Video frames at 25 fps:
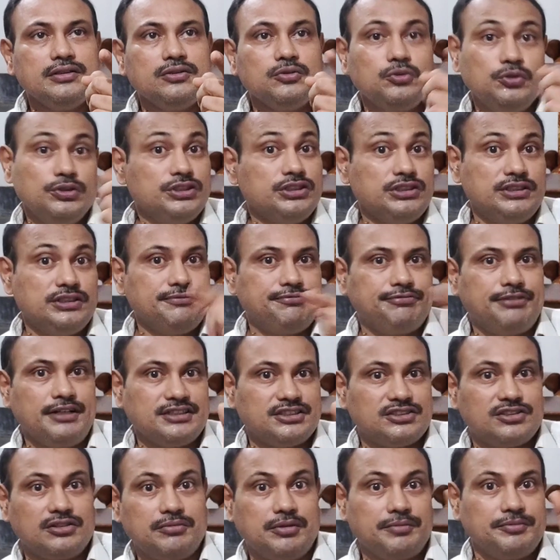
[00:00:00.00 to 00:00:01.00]
which is the
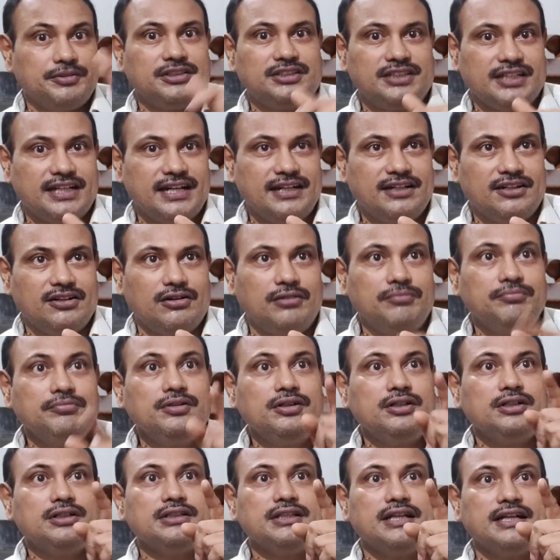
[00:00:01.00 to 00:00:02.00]
first term of the second
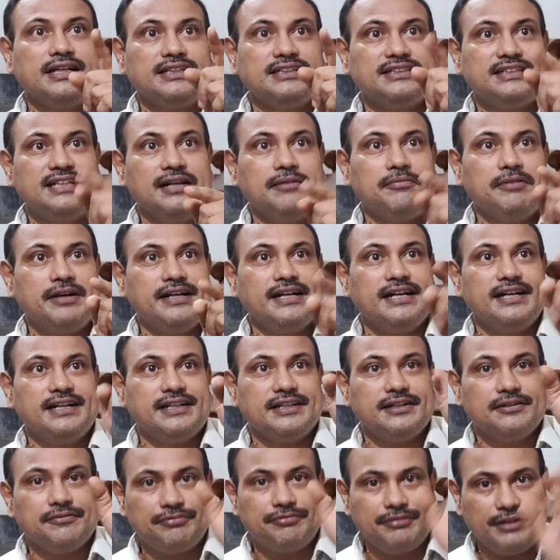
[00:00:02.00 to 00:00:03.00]
term, that is del by del
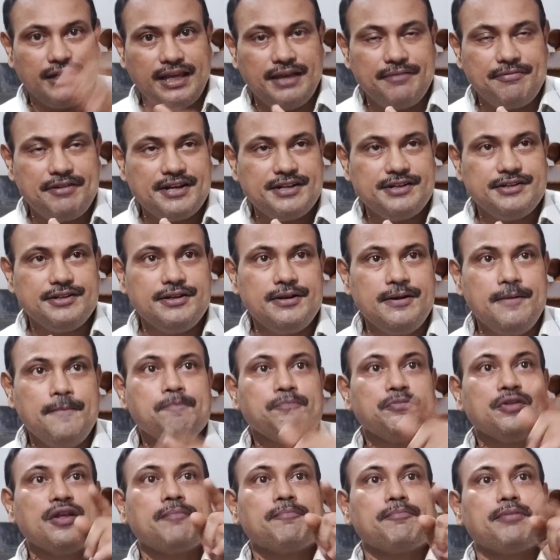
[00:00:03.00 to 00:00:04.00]
T of A vector
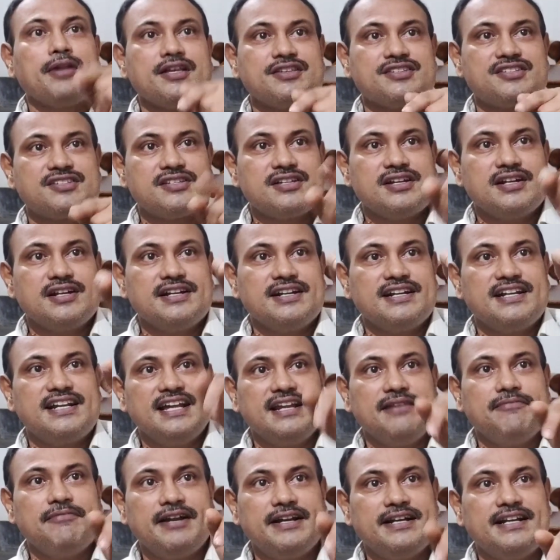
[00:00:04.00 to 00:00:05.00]
plus
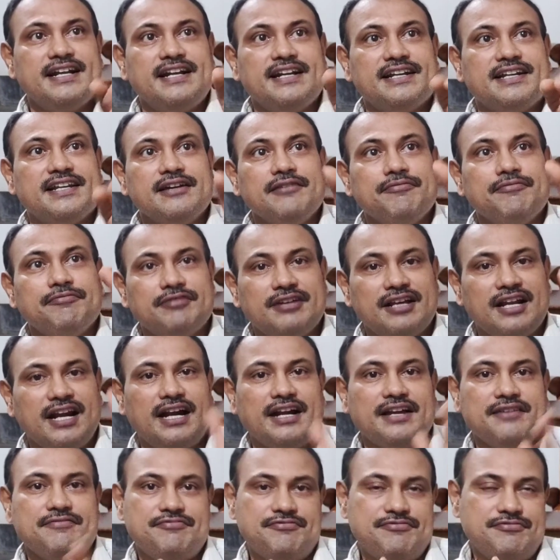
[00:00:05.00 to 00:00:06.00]
del by del T of
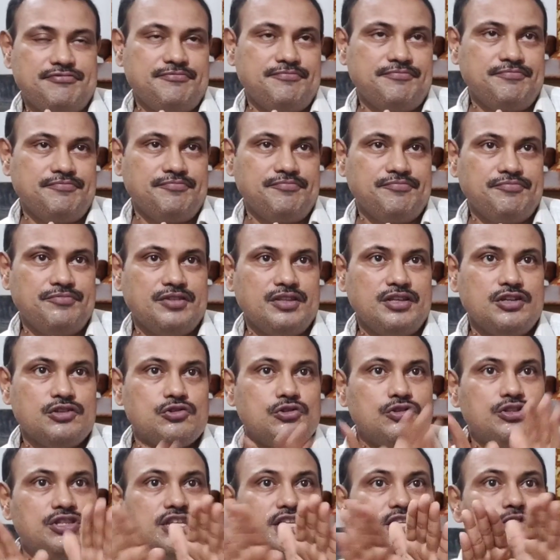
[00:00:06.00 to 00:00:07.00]
grad F.
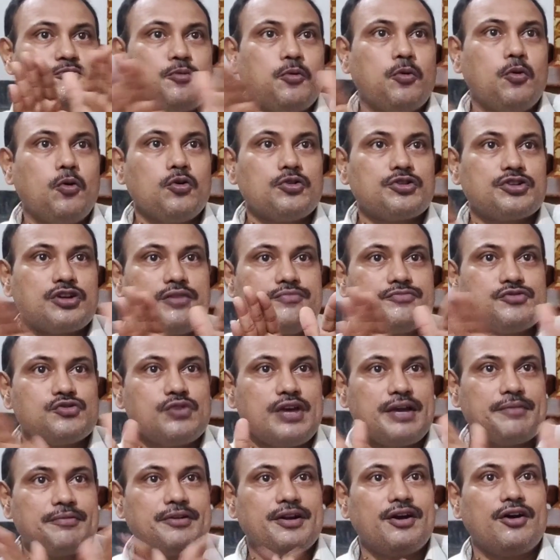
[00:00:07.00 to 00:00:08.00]
So these four terms
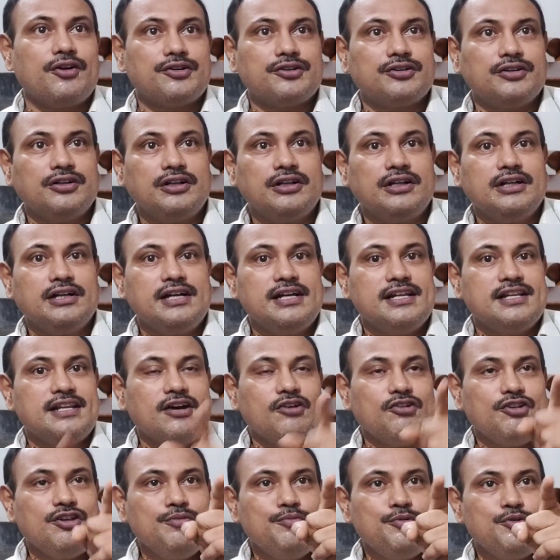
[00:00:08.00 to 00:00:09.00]
we have got.
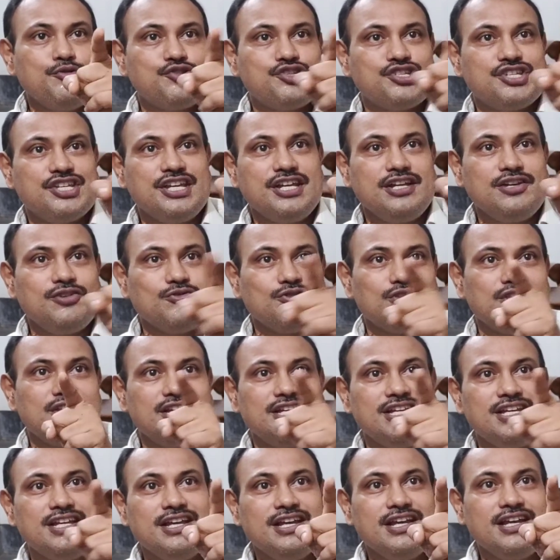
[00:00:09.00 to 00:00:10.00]
Now if you see to
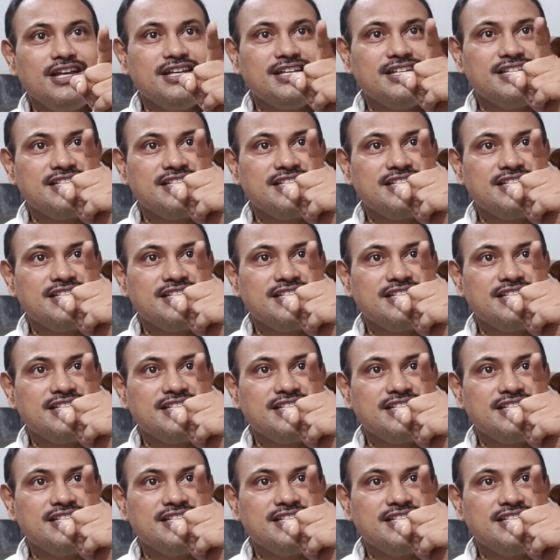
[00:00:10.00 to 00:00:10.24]
the